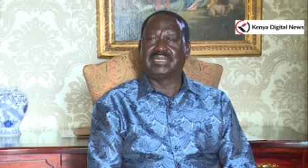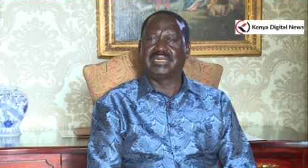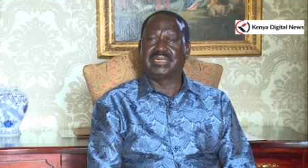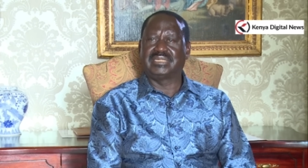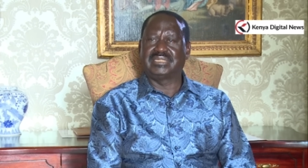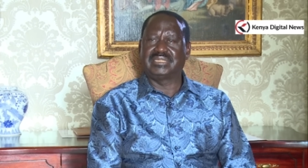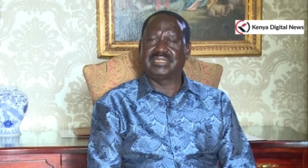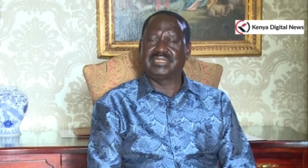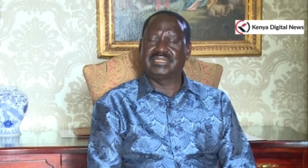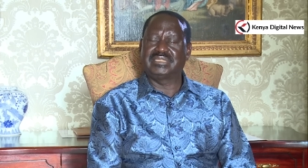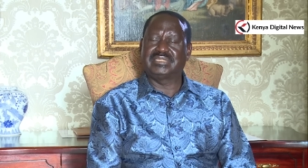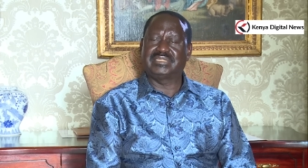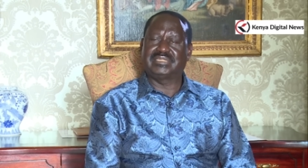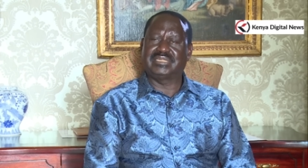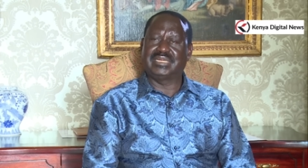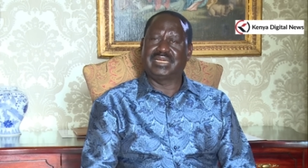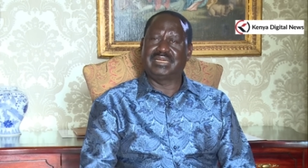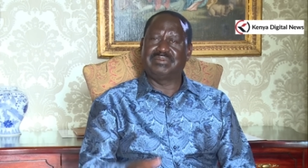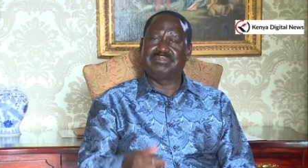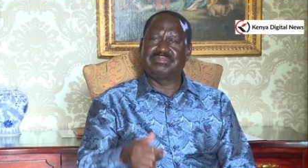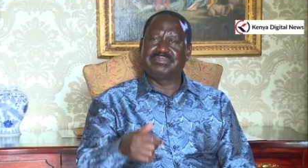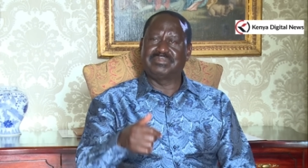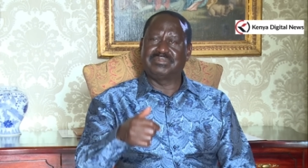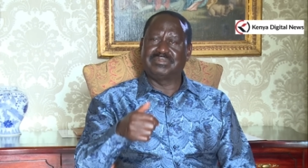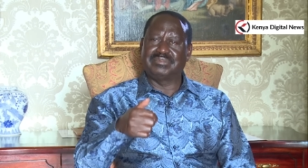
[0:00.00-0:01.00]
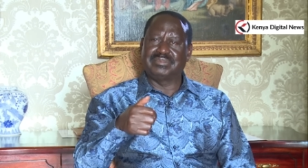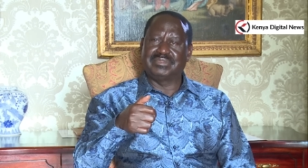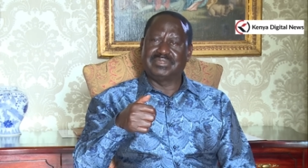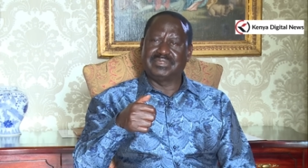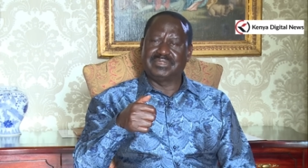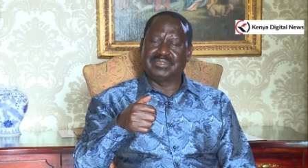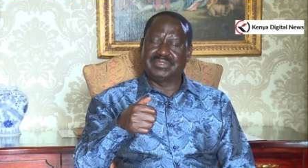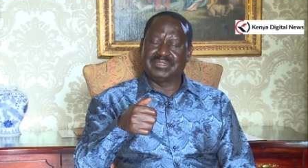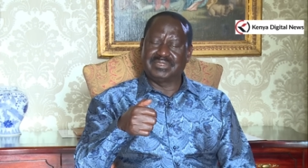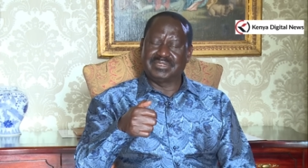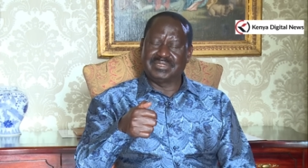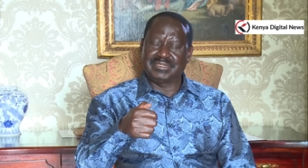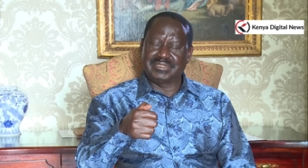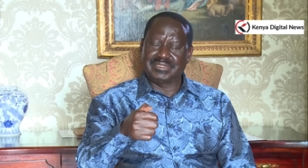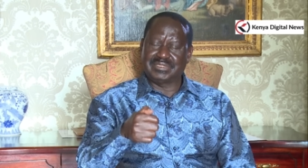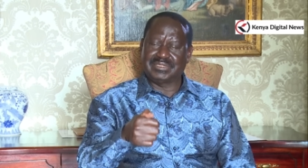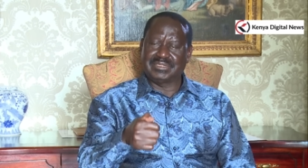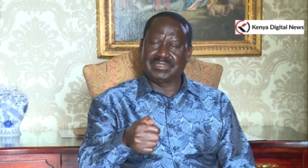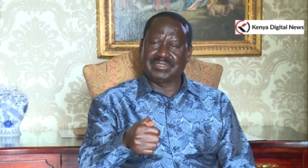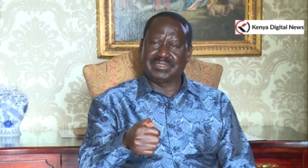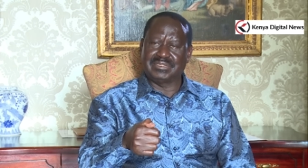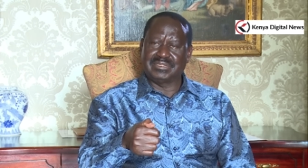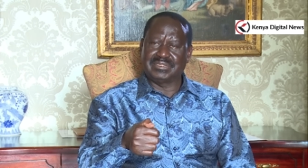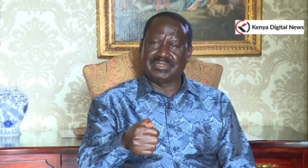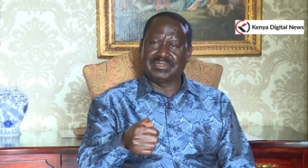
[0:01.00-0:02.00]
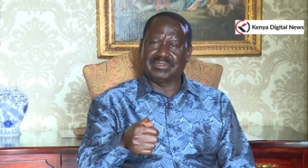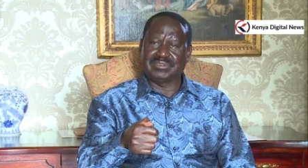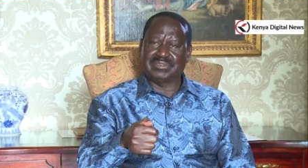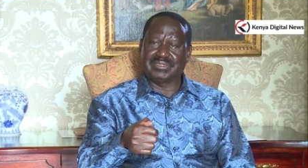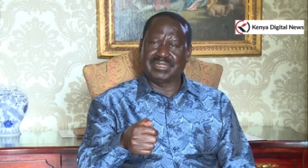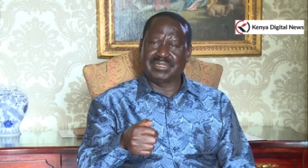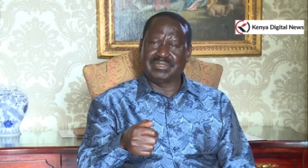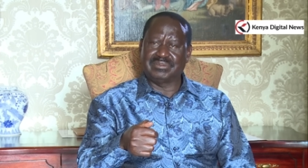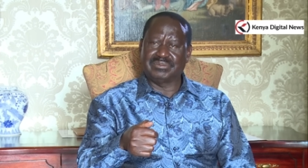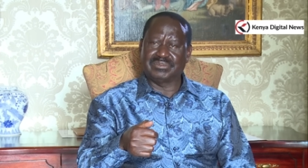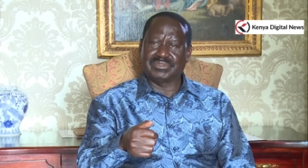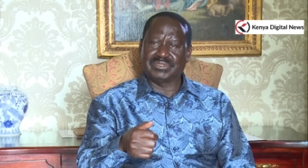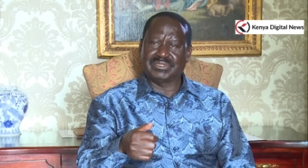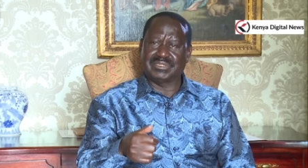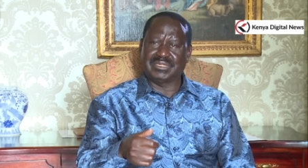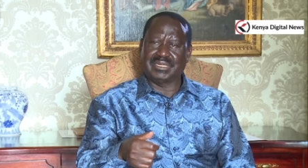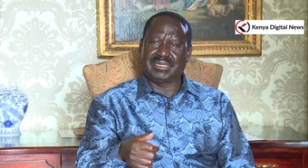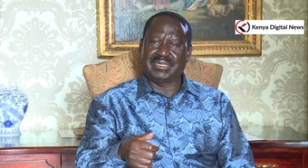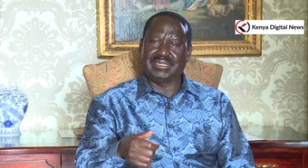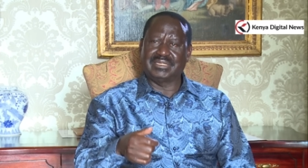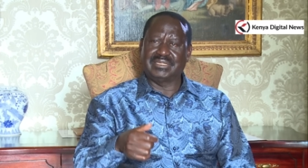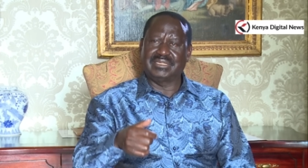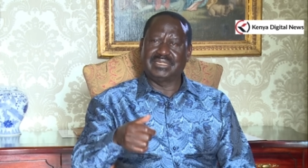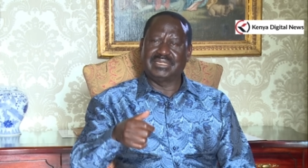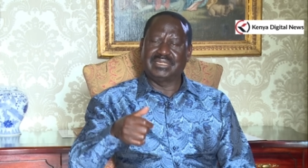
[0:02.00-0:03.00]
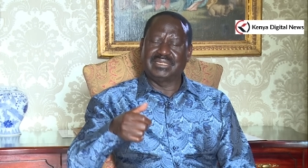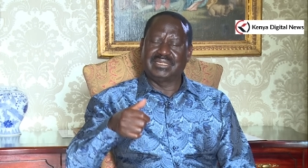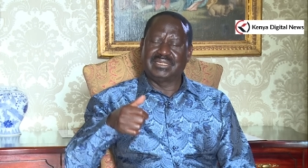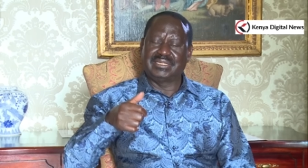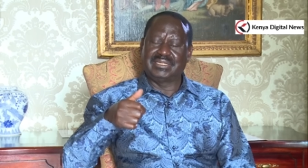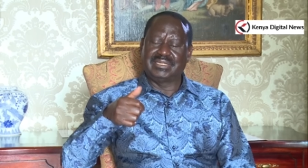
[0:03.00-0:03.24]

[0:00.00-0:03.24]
And each time this tally was done,